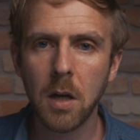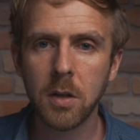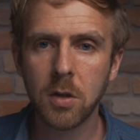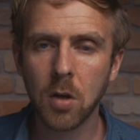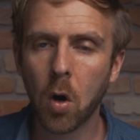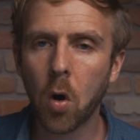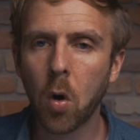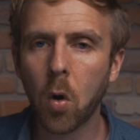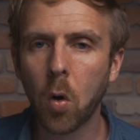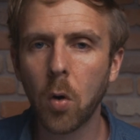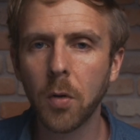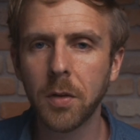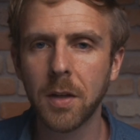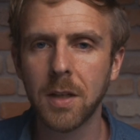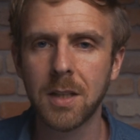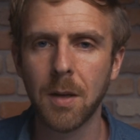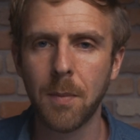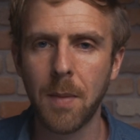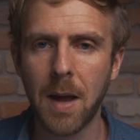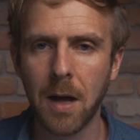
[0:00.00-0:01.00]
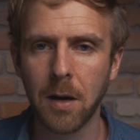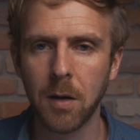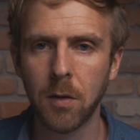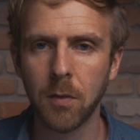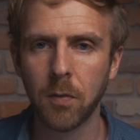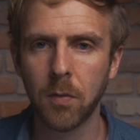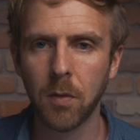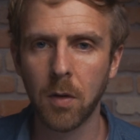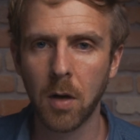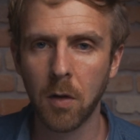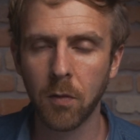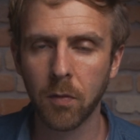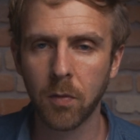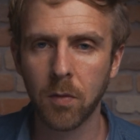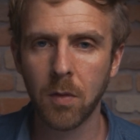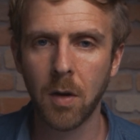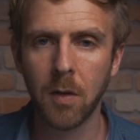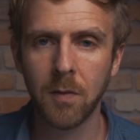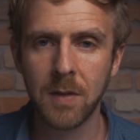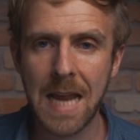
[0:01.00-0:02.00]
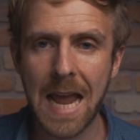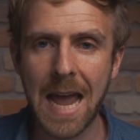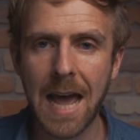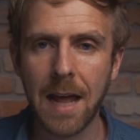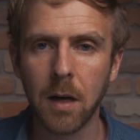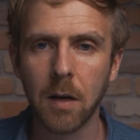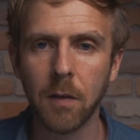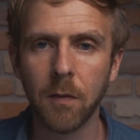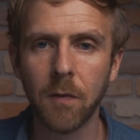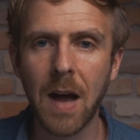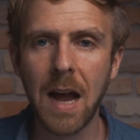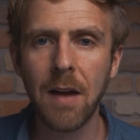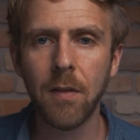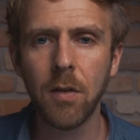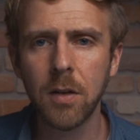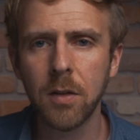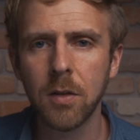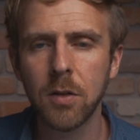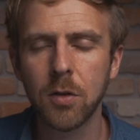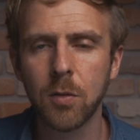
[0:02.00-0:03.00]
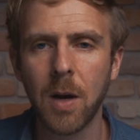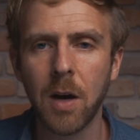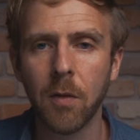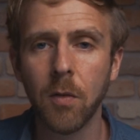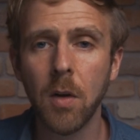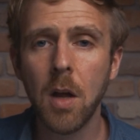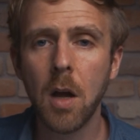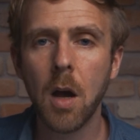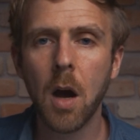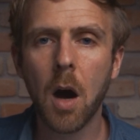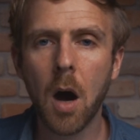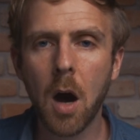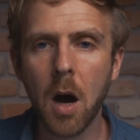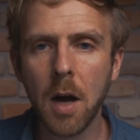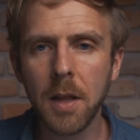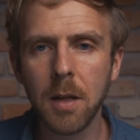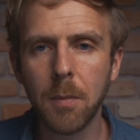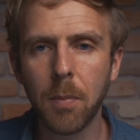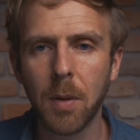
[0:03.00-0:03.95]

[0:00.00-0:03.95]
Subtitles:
to hold this amount of data, 512. On the